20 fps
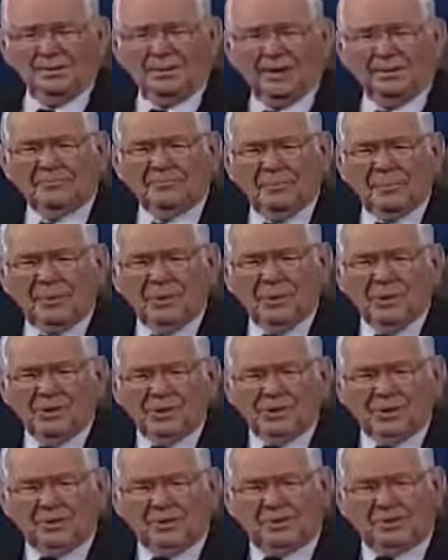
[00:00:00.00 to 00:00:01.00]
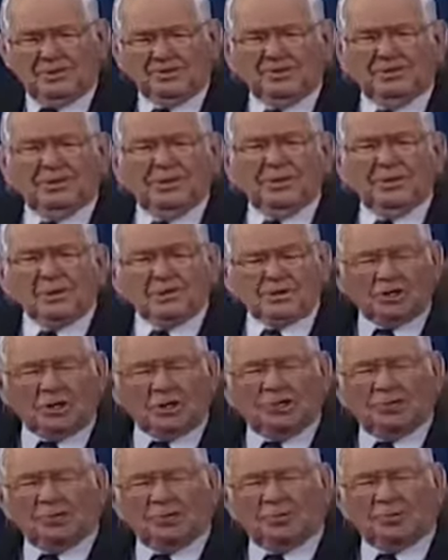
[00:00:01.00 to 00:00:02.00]
Therefore,
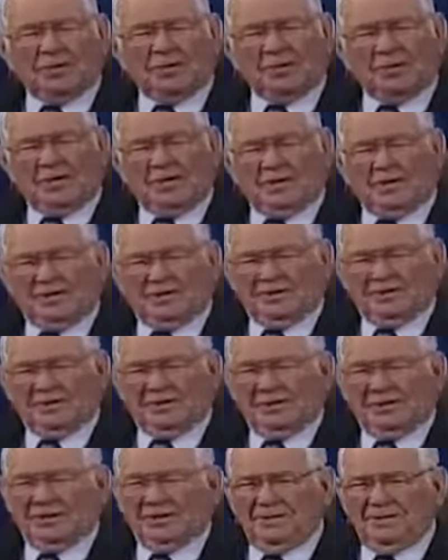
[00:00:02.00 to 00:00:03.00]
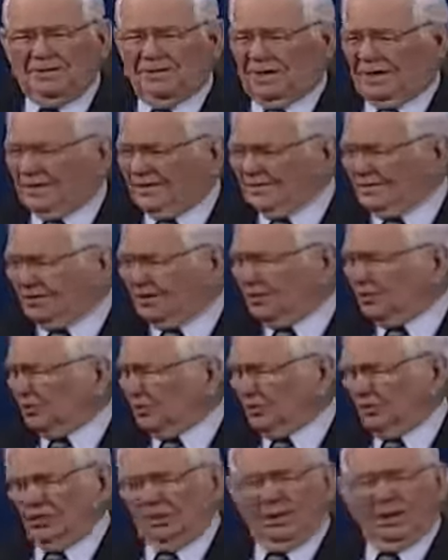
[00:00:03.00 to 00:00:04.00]
spiritually speaking, it signifies
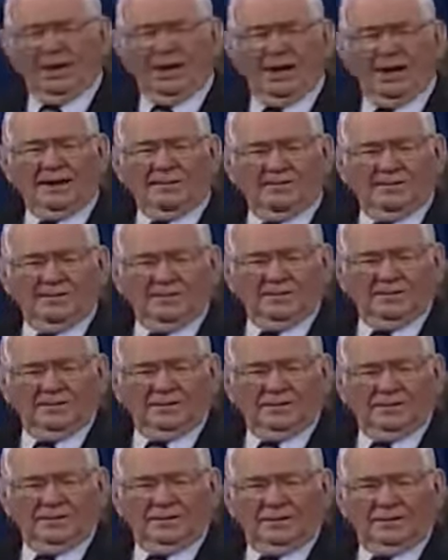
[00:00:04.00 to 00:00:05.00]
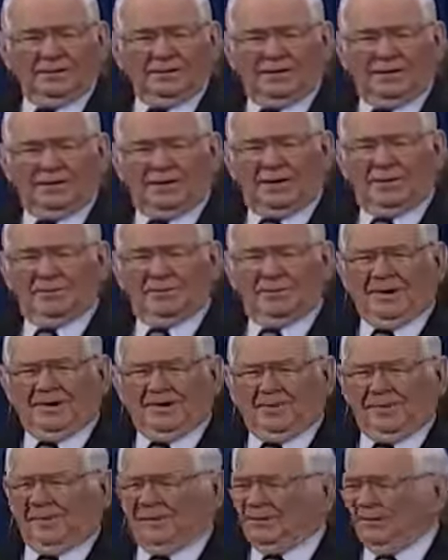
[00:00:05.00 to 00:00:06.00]
eternal life. A lot of
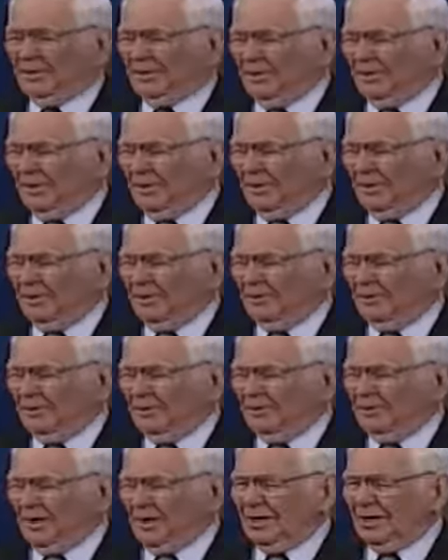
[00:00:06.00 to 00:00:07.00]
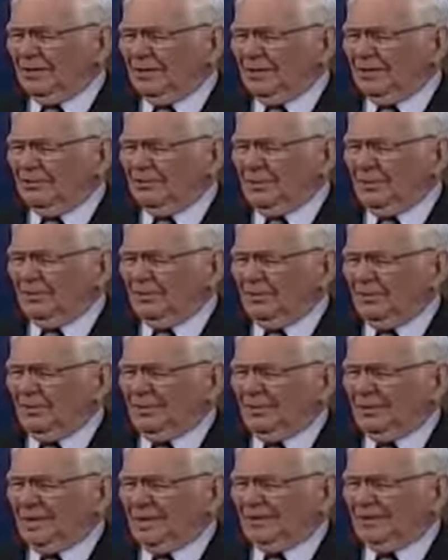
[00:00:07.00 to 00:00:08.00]
people, you know, they uh,
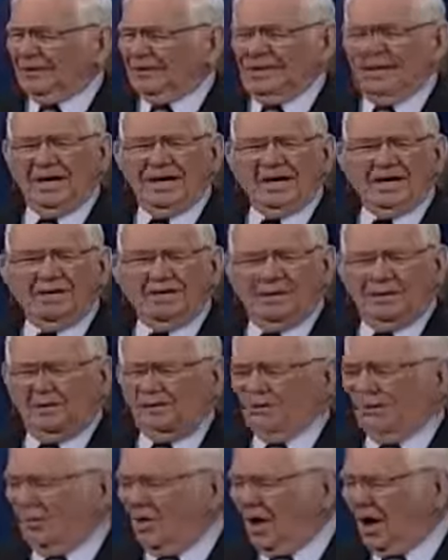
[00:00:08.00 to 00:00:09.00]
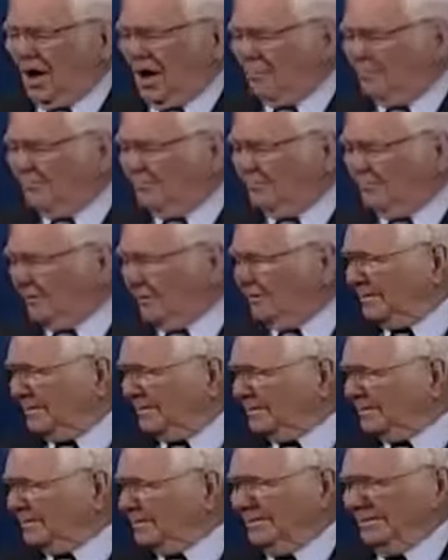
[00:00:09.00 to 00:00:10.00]
people let the heathen rob from
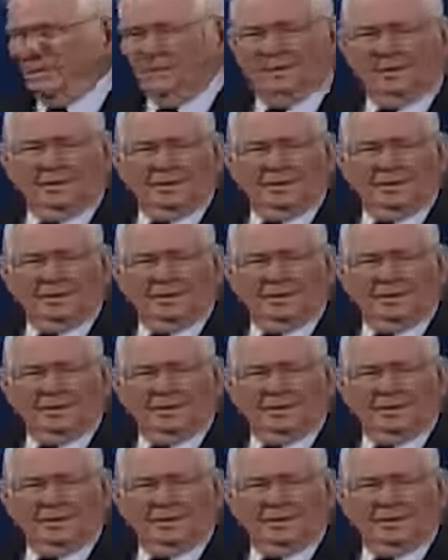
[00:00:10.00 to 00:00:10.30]
us.